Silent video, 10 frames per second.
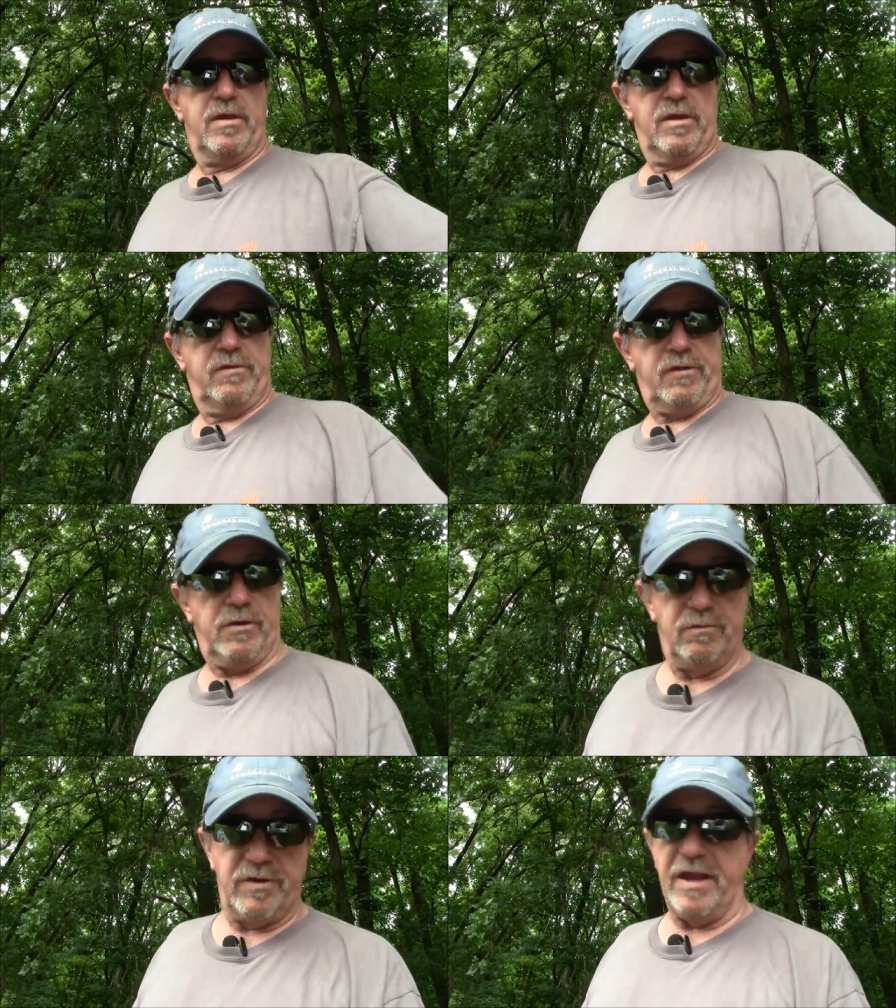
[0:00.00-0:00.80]

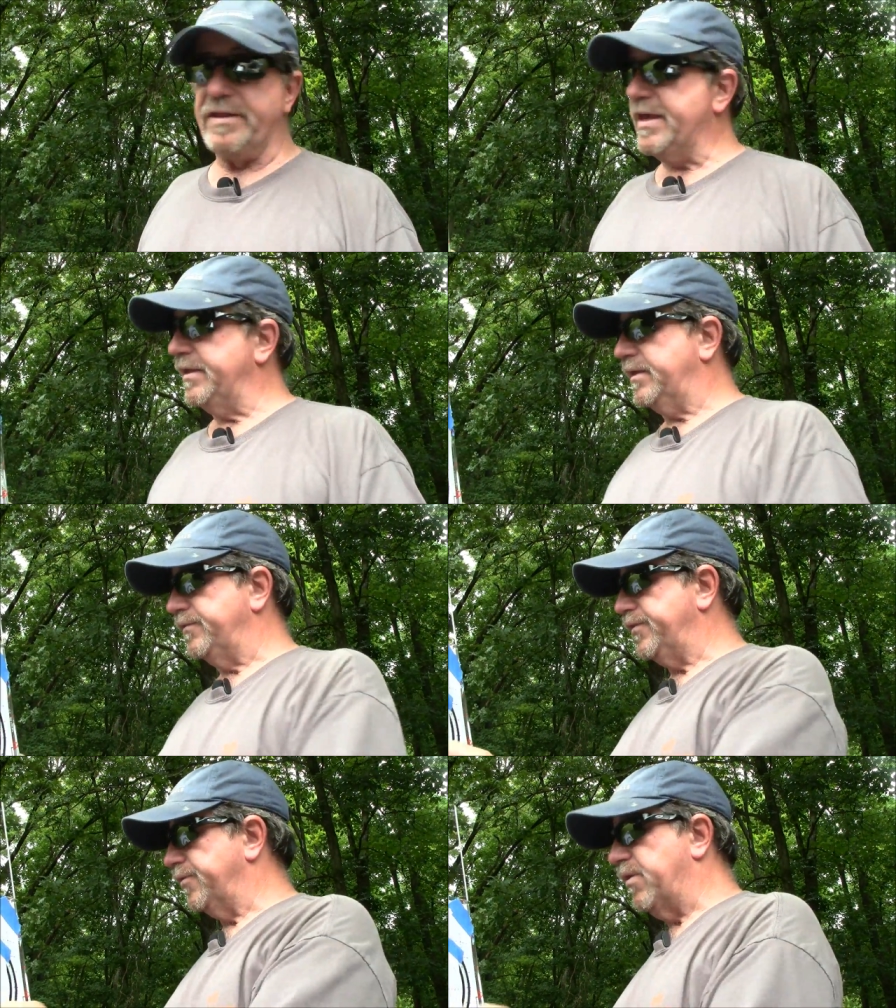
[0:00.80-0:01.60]
So take that in
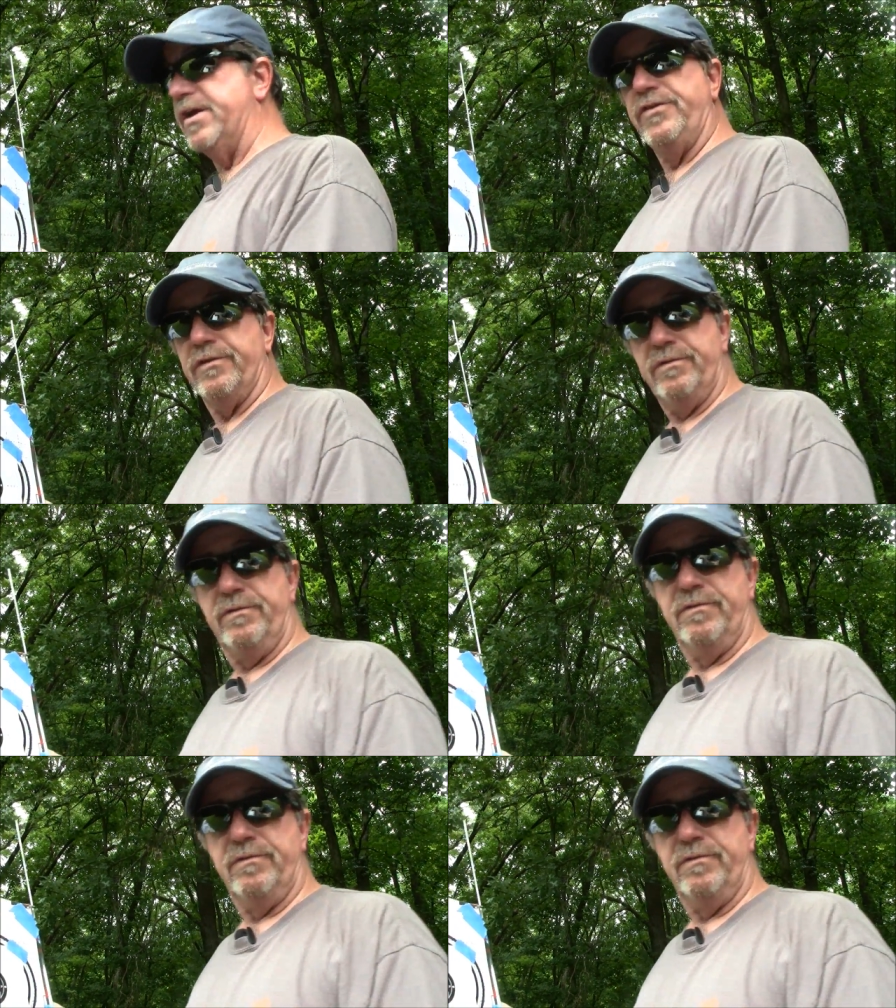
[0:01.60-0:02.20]
consideration